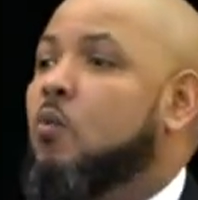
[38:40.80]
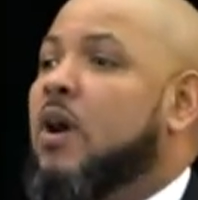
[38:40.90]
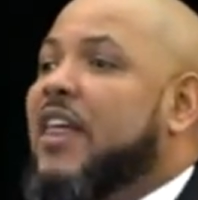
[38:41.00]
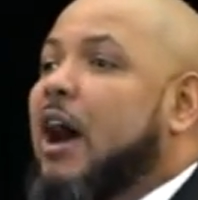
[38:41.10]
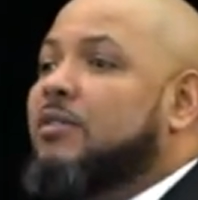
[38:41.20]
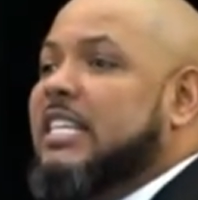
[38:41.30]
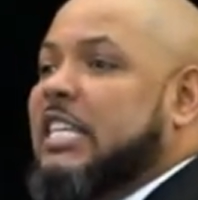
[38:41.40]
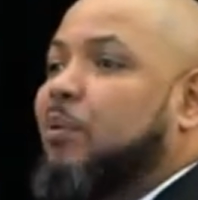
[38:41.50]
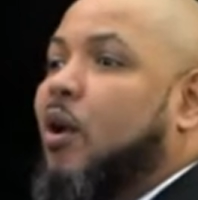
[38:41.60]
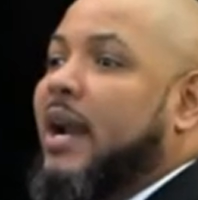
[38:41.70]
without
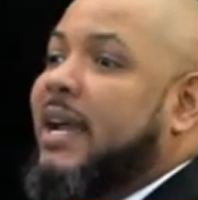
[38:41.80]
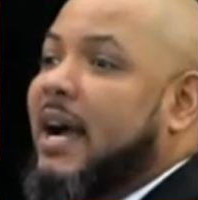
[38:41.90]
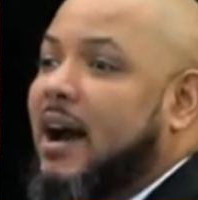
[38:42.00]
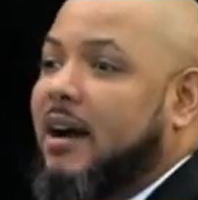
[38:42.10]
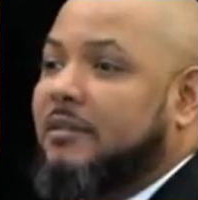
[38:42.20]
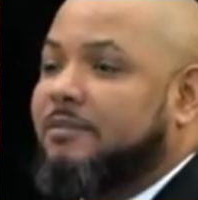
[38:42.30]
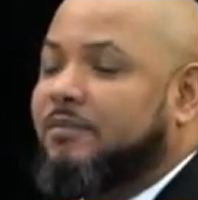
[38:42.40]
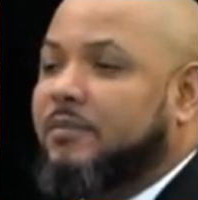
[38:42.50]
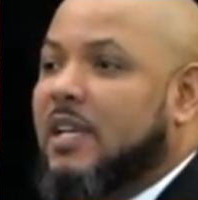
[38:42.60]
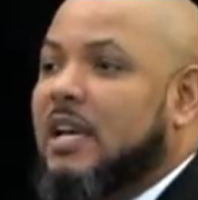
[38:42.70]
disappointing God?
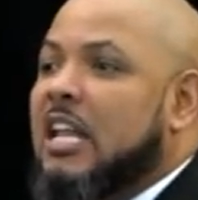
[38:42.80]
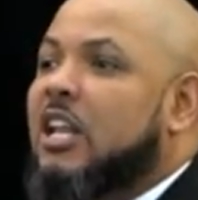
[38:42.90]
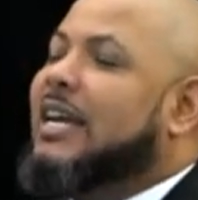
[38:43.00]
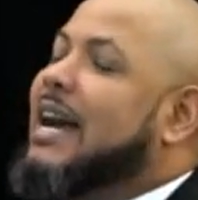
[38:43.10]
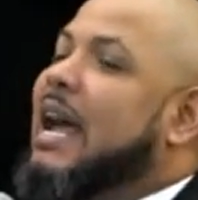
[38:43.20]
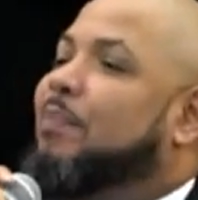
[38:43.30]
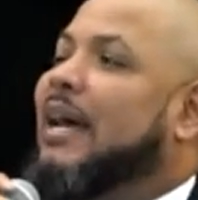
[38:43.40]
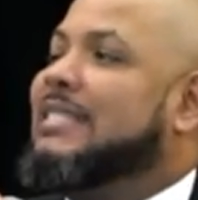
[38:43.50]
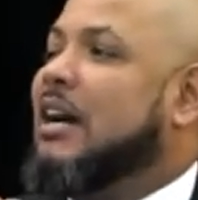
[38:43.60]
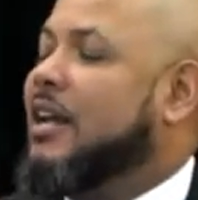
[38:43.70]
Look how that plays out